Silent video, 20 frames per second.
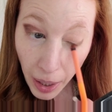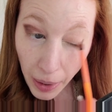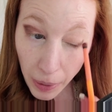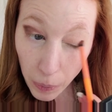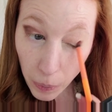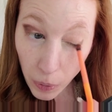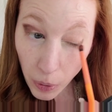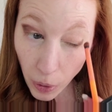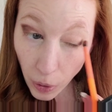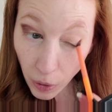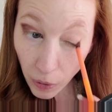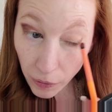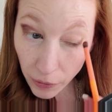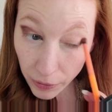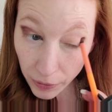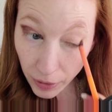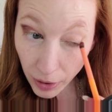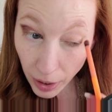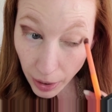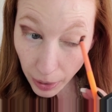I don't know
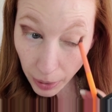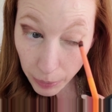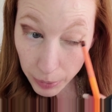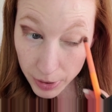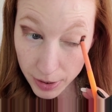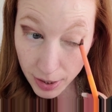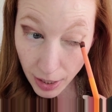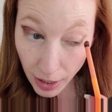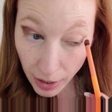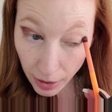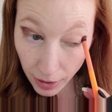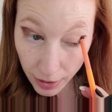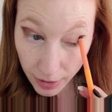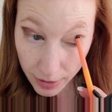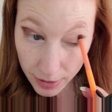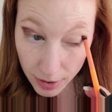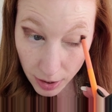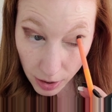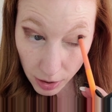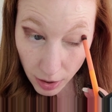if I would say it
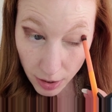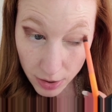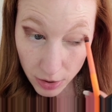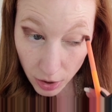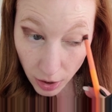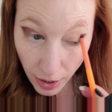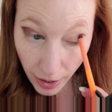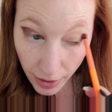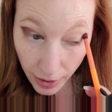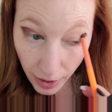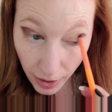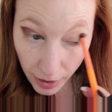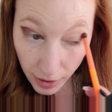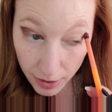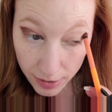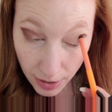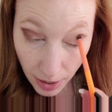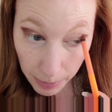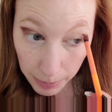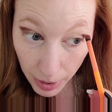is a cluster headache
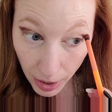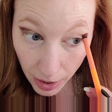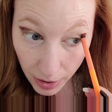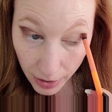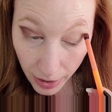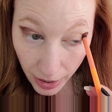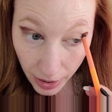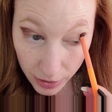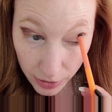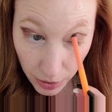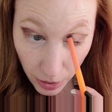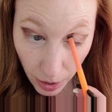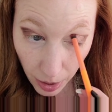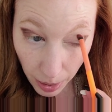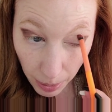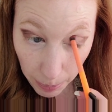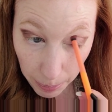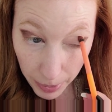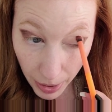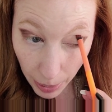because I'm not a
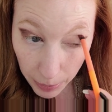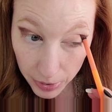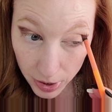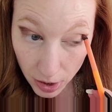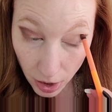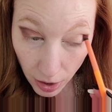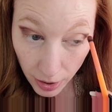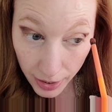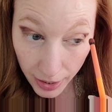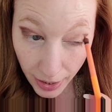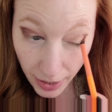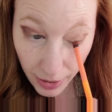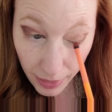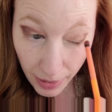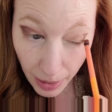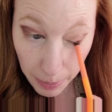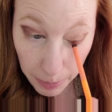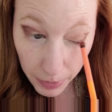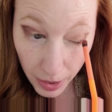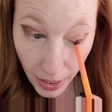doctor, but I would start
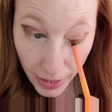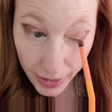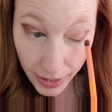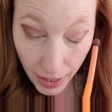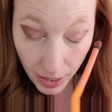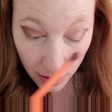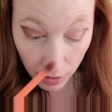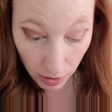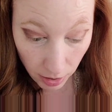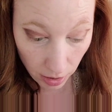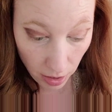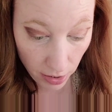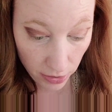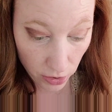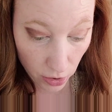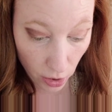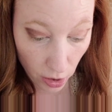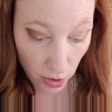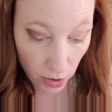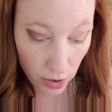getting them like in
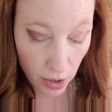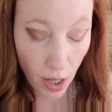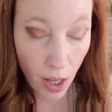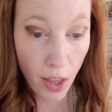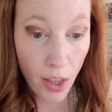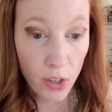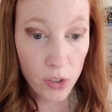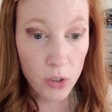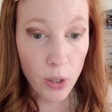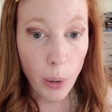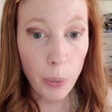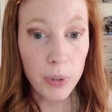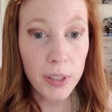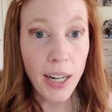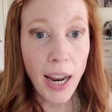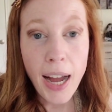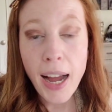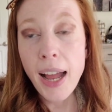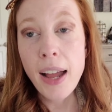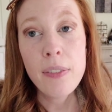clusters. So I would
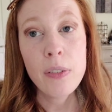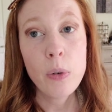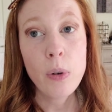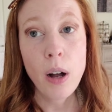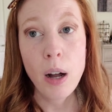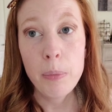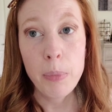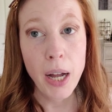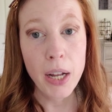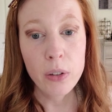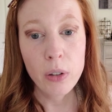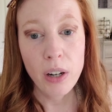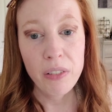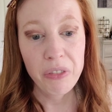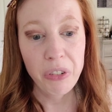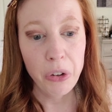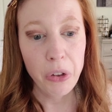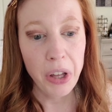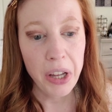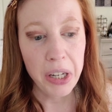not have a
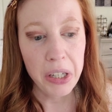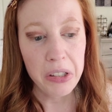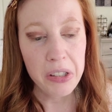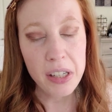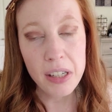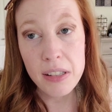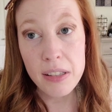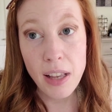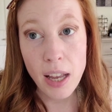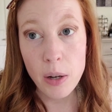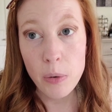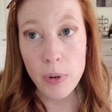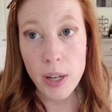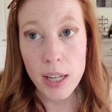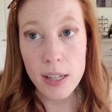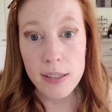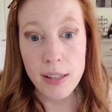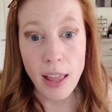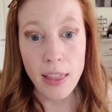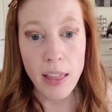migraine for like six, eight
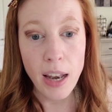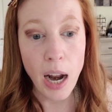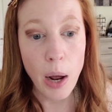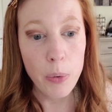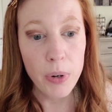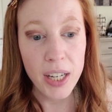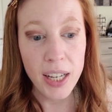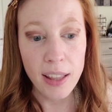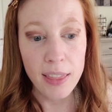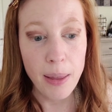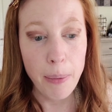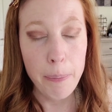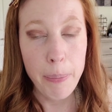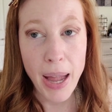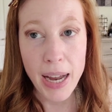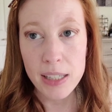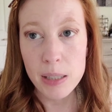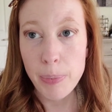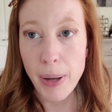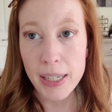weeks, and then I would get them
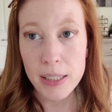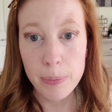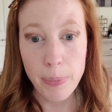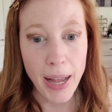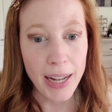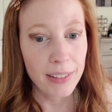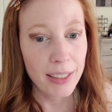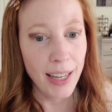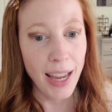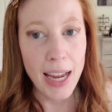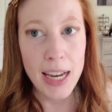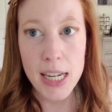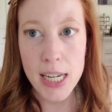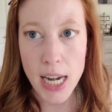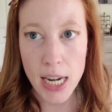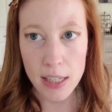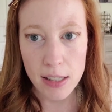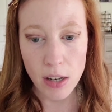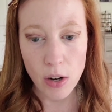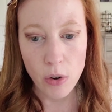back to back to back, like
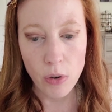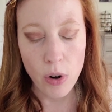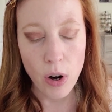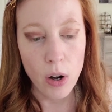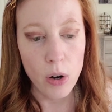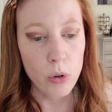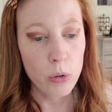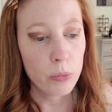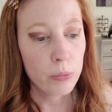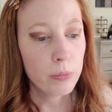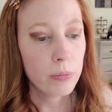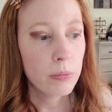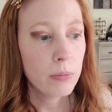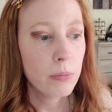eight days in a row,